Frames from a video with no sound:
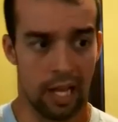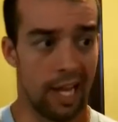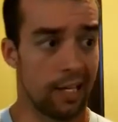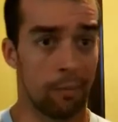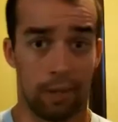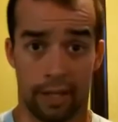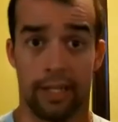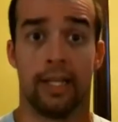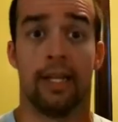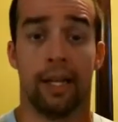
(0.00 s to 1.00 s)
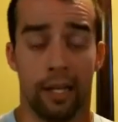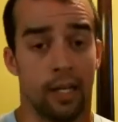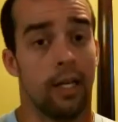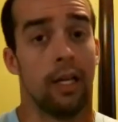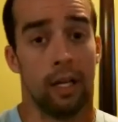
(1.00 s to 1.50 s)
and buddy,
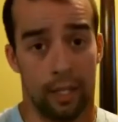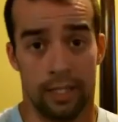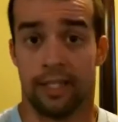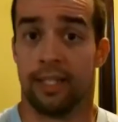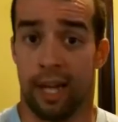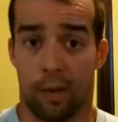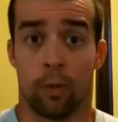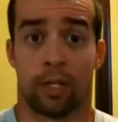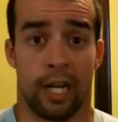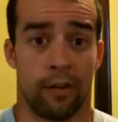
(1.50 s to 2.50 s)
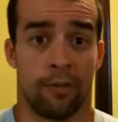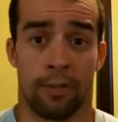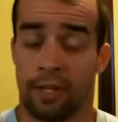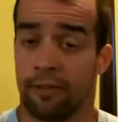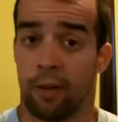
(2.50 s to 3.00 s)
it did not work out
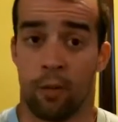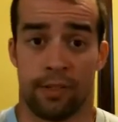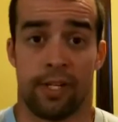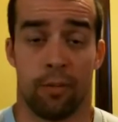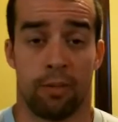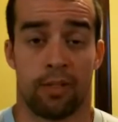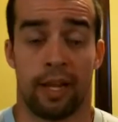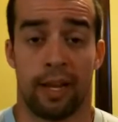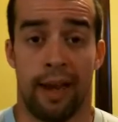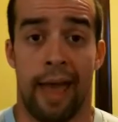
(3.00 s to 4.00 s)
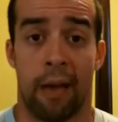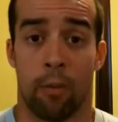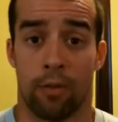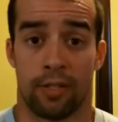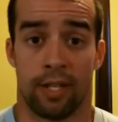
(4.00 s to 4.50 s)
for me if I wasn't able to take a
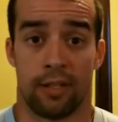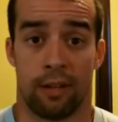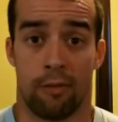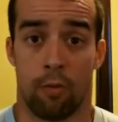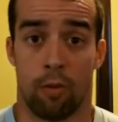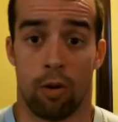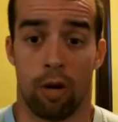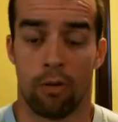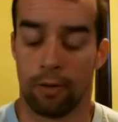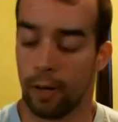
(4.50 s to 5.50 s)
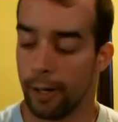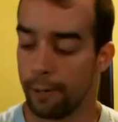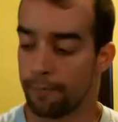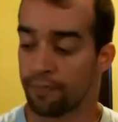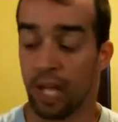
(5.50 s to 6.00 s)
nap once that stuff wore off.
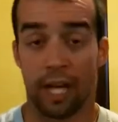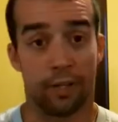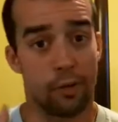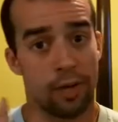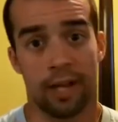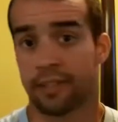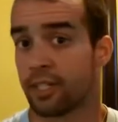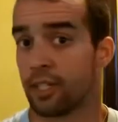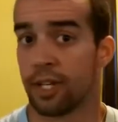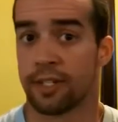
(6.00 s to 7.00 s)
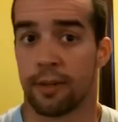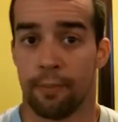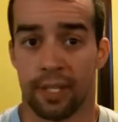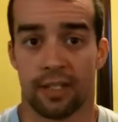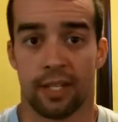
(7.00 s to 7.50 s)
I do not
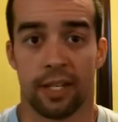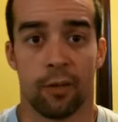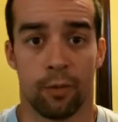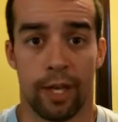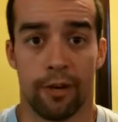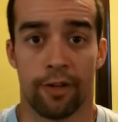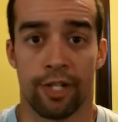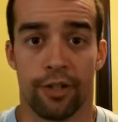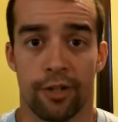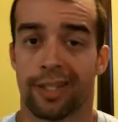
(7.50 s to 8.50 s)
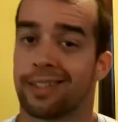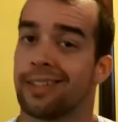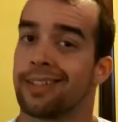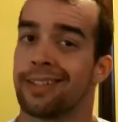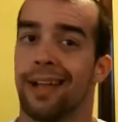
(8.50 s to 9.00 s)
suggest mixing it with energy drinks.
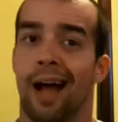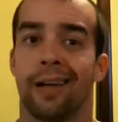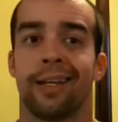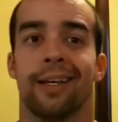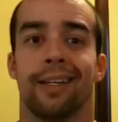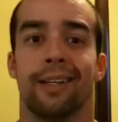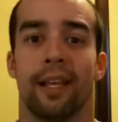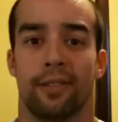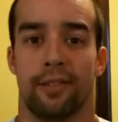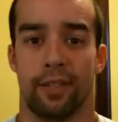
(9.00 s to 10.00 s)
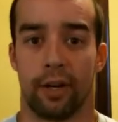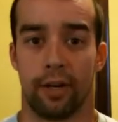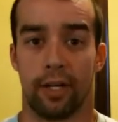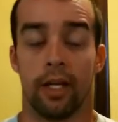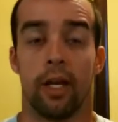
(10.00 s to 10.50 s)
It is not
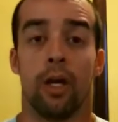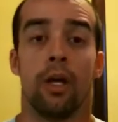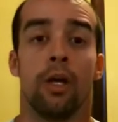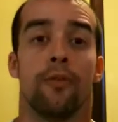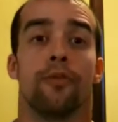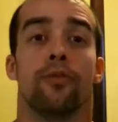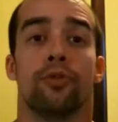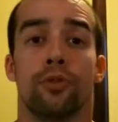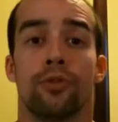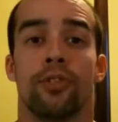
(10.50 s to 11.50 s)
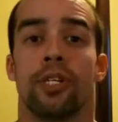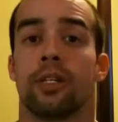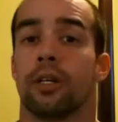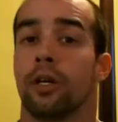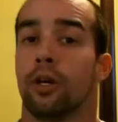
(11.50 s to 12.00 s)
necessary. If you use
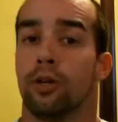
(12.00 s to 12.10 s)
it,